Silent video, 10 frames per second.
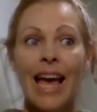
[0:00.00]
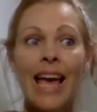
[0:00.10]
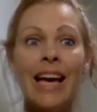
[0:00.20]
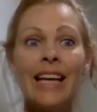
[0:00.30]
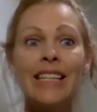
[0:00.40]

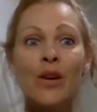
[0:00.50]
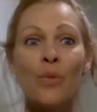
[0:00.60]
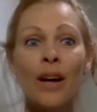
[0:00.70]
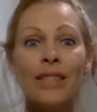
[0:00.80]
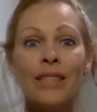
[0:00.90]
And
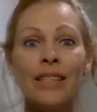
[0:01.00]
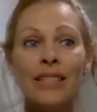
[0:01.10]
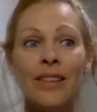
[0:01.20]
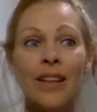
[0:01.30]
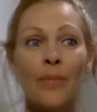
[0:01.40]
it wasn't
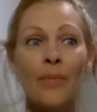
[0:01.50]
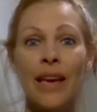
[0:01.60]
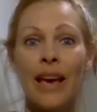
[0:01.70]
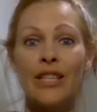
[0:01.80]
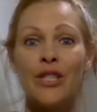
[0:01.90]
until I
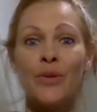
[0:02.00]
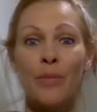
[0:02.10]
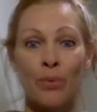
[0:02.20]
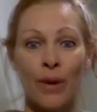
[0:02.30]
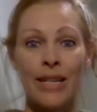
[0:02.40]
began to
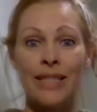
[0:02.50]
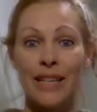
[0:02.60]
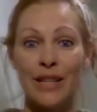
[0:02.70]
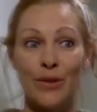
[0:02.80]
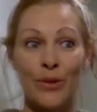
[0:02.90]
embrace
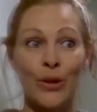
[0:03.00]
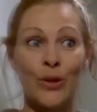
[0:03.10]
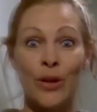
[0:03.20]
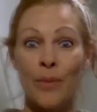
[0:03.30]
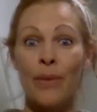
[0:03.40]
it
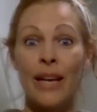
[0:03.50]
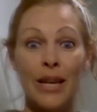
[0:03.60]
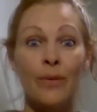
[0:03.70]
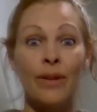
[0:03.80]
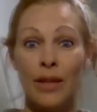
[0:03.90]
through
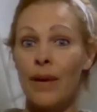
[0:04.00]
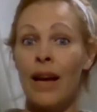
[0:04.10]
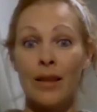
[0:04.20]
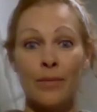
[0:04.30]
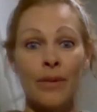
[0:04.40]
competing with them
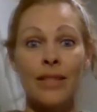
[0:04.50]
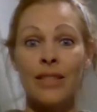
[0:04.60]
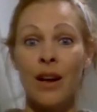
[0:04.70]
at the Mrs.